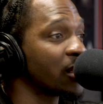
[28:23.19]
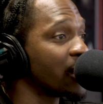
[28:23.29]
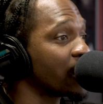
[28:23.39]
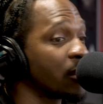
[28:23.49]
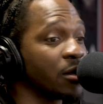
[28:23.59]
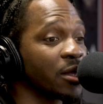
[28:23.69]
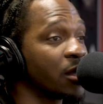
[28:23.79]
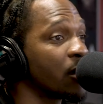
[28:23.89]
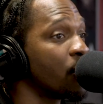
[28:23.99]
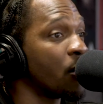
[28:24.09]

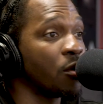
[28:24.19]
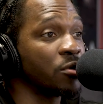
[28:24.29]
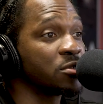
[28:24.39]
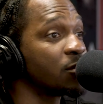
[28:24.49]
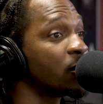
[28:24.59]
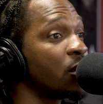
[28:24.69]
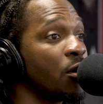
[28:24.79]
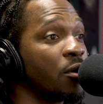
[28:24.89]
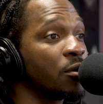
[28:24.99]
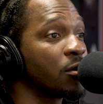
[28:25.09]
can go all summer
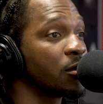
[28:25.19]
long.